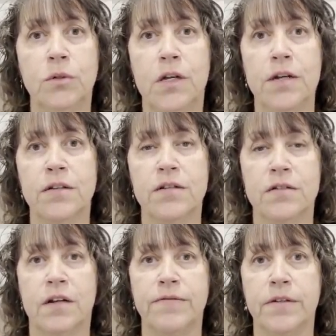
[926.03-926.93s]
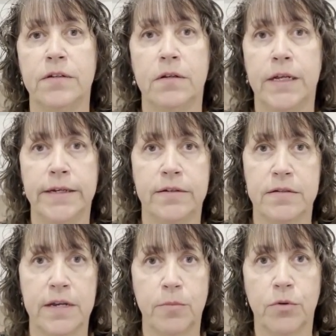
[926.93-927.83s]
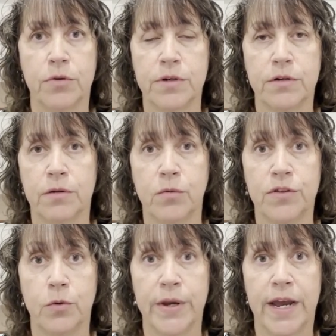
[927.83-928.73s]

a lot of this stuff until like December, until we